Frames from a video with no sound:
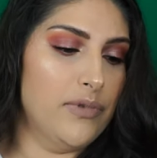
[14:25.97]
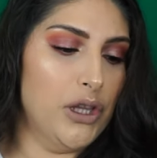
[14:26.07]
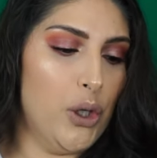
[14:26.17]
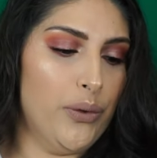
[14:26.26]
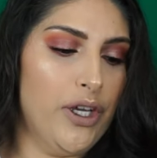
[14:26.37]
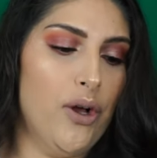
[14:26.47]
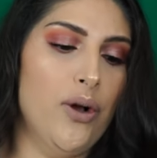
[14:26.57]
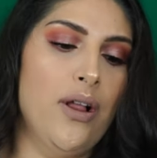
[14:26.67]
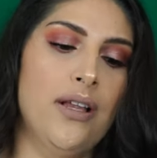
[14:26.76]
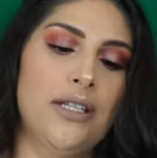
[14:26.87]

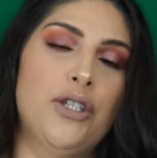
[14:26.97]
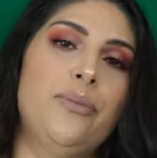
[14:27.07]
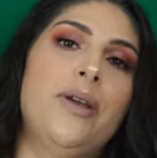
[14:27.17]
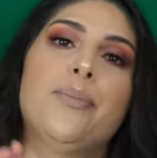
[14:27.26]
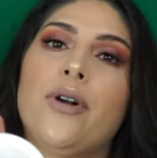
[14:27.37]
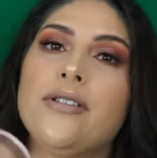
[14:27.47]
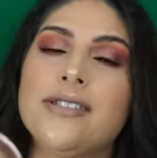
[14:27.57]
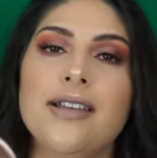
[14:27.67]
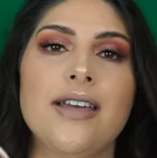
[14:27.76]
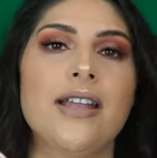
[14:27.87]
L'Oreal Lumi
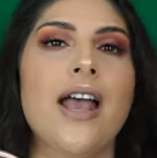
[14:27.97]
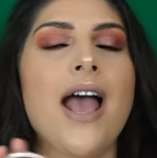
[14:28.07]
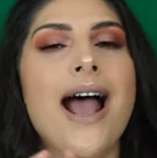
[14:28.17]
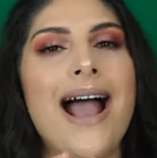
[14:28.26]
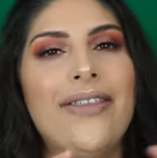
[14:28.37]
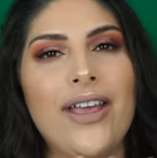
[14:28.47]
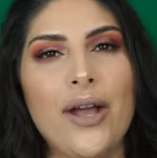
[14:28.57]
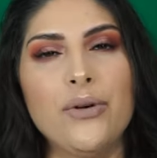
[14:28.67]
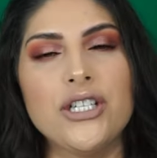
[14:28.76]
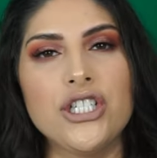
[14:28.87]
Bronze It, I think I
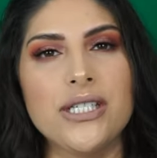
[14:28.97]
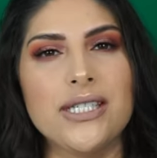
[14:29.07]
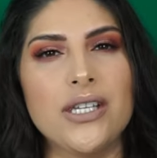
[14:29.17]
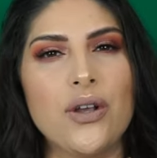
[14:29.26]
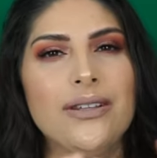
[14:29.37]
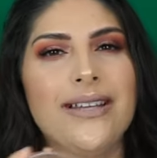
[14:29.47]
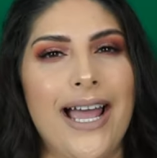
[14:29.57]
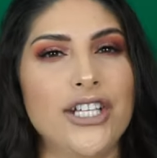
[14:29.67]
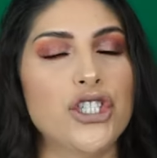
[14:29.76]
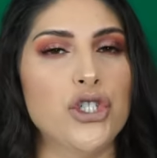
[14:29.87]
would just
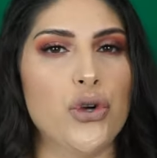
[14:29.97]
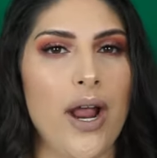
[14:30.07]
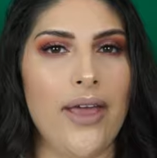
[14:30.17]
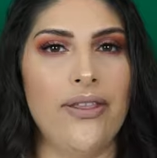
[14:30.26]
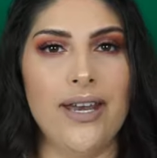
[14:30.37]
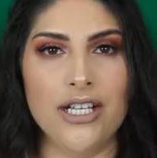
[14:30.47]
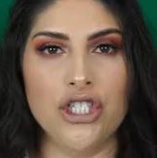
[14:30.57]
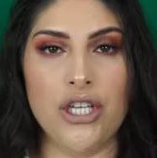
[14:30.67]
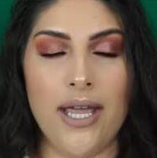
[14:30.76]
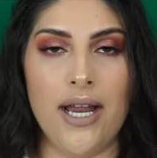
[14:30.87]
like to try the next
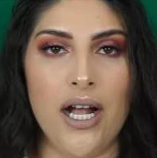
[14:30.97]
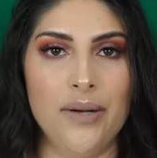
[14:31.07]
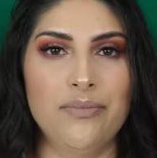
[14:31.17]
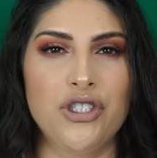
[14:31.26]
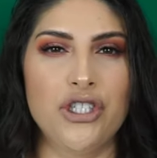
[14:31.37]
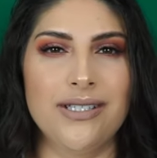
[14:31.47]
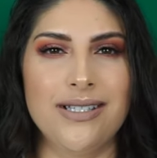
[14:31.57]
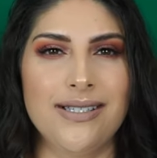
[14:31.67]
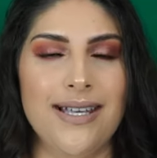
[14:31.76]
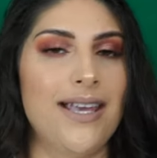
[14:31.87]
shade up just
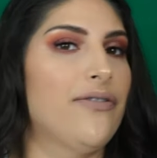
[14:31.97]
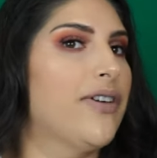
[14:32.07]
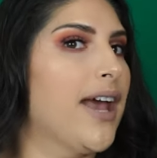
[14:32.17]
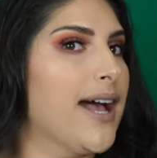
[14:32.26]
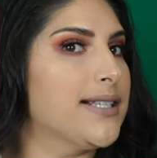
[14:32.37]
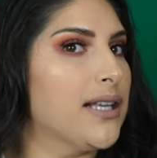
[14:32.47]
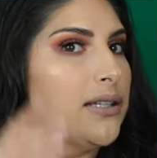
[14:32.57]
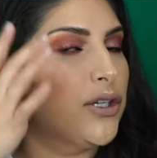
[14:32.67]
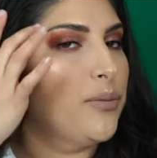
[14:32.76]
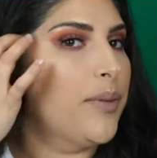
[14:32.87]
to see if it has a
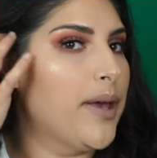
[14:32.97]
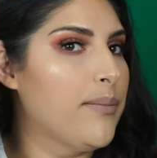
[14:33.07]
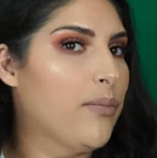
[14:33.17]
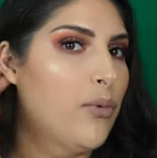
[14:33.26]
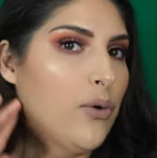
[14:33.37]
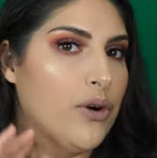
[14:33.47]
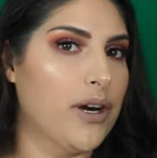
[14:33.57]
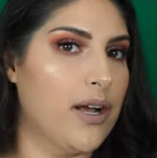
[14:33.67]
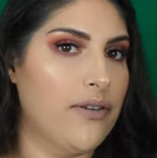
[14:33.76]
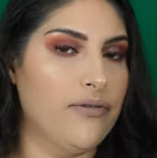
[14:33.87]
little bit
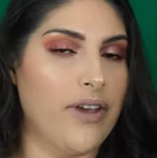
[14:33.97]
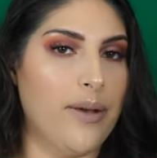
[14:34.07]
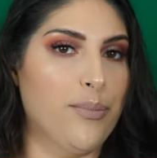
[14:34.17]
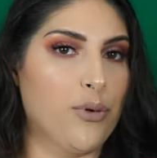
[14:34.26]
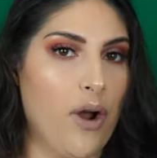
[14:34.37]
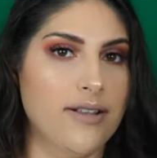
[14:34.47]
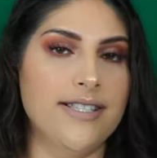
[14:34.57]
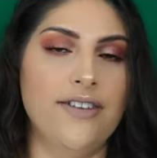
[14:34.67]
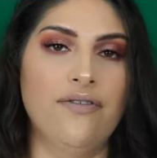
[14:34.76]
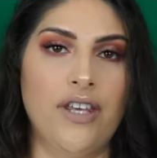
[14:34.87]
more of a
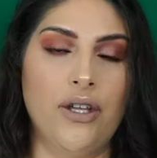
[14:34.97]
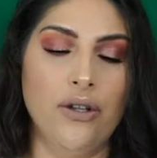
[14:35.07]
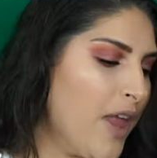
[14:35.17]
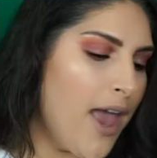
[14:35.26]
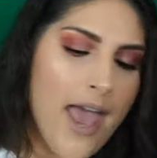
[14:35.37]
bronzy feel.